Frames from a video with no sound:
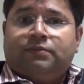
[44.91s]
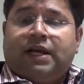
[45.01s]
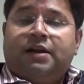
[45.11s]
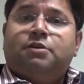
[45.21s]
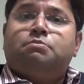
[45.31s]

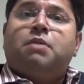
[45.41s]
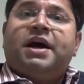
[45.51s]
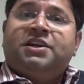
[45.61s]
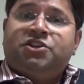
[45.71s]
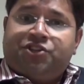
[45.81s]
and the
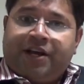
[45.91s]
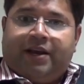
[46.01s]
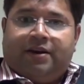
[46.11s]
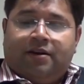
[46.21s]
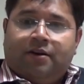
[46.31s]
mind
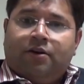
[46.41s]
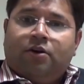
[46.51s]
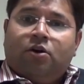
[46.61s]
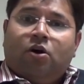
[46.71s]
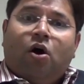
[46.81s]
share
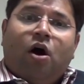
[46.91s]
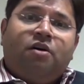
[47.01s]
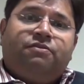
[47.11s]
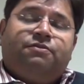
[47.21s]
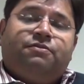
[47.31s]

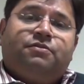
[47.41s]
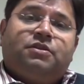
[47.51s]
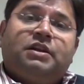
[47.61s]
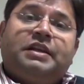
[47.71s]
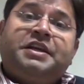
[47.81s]
of
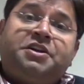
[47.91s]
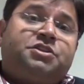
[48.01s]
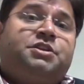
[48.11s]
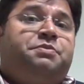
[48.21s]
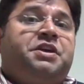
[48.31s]
the
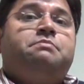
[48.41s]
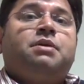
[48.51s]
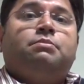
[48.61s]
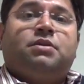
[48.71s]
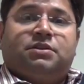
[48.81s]
leadership team
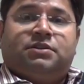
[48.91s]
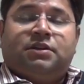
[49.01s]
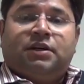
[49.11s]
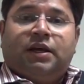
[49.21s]
members